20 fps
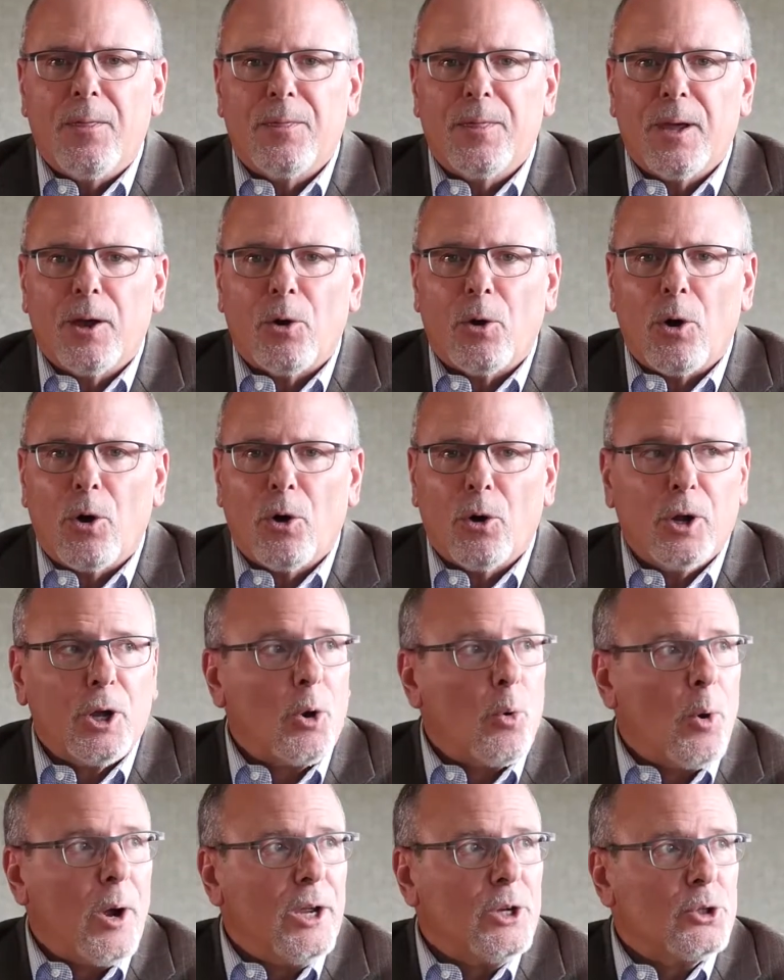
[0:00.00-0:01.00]
and there
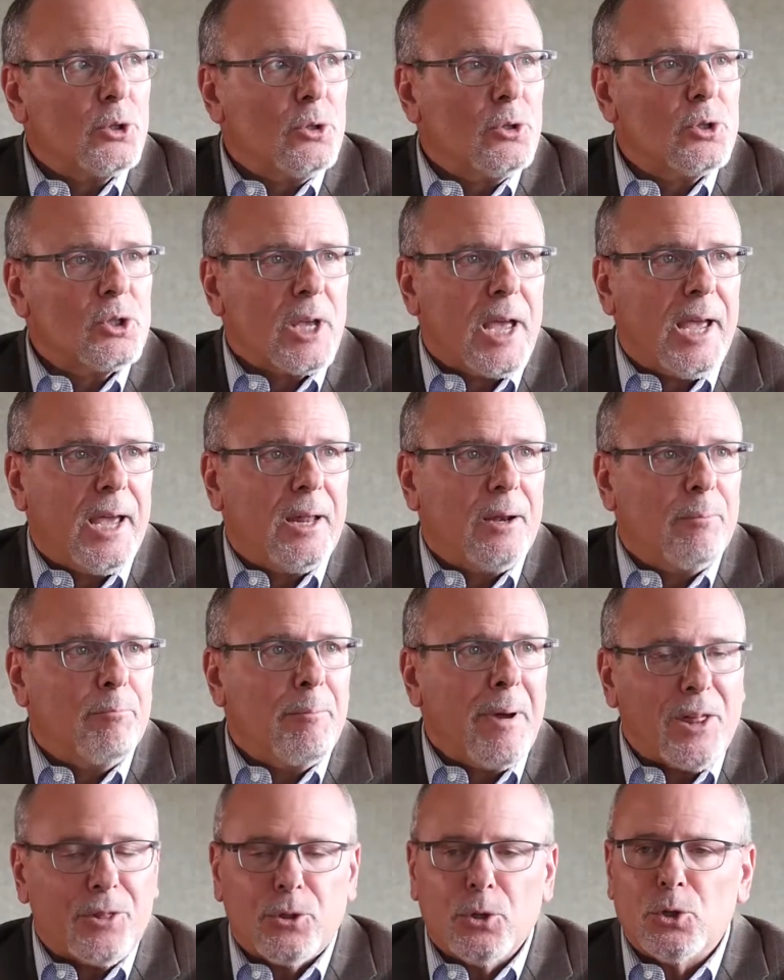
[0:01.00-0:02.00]
are equations
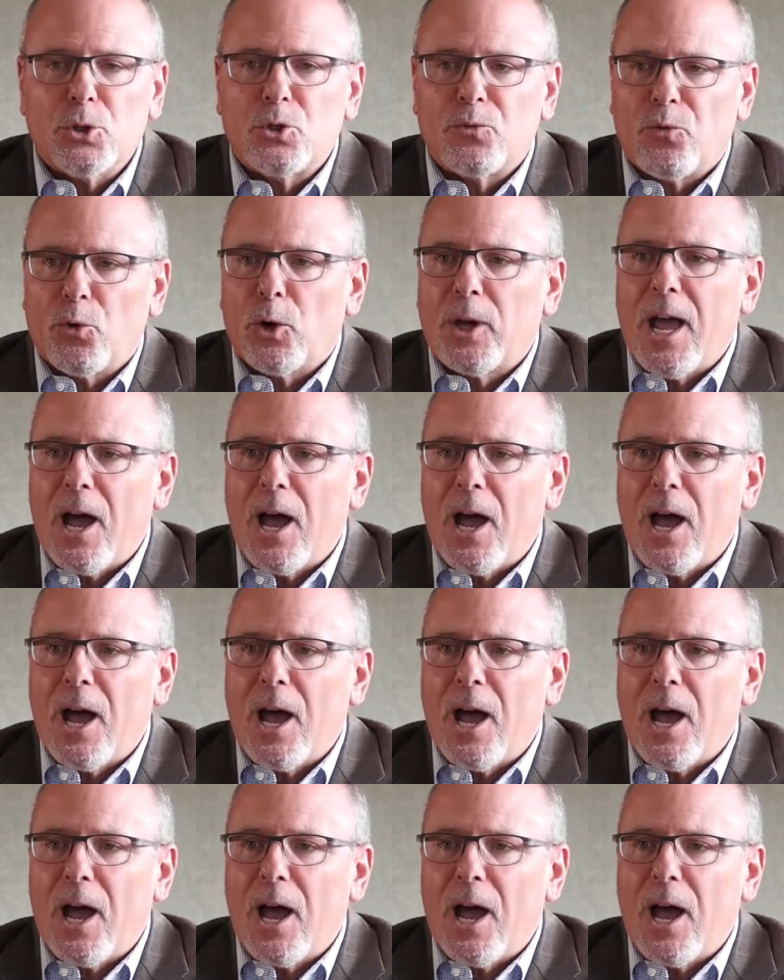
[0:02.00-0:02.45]
and methods